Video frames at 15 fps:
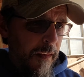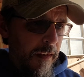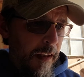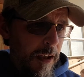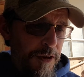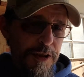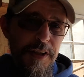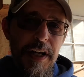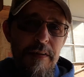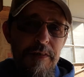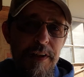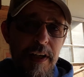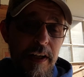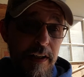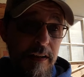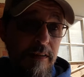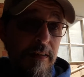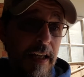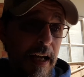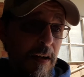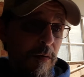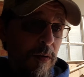should have never done it.
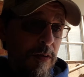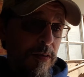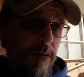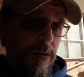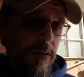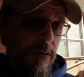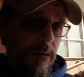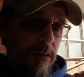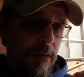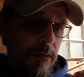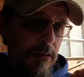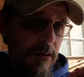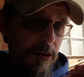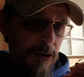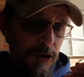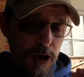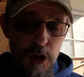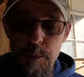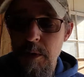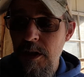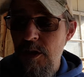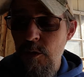That was just too
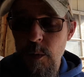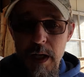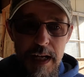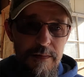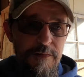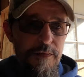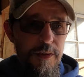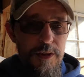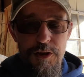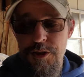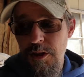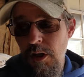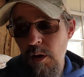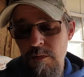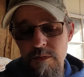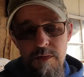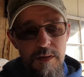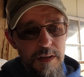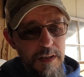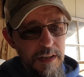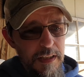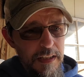much weight for the shelf,
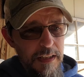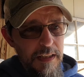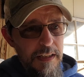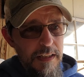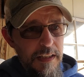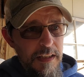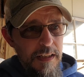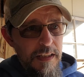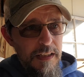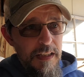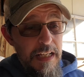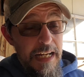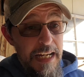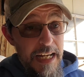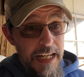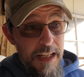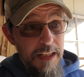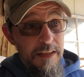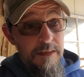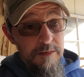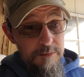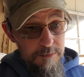
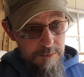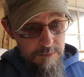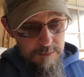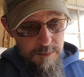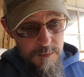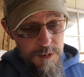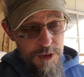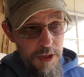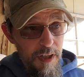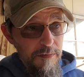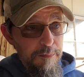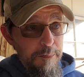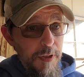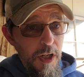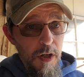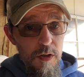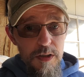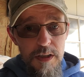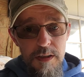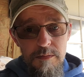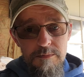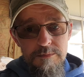and shelf
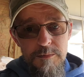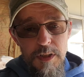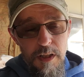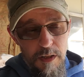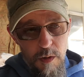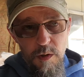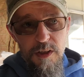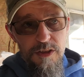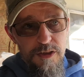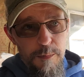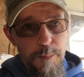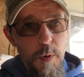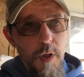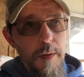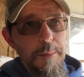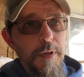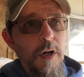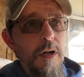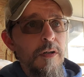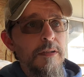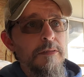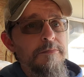broke. All the support
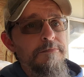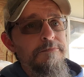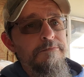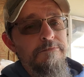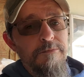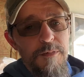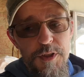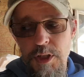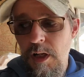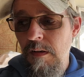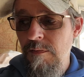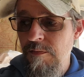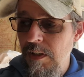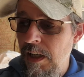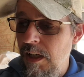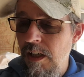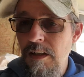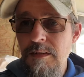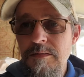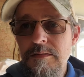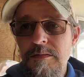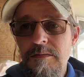broke, shelf
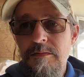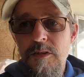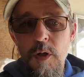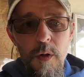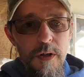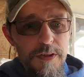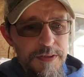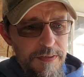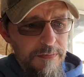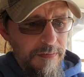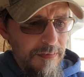fell. Of course,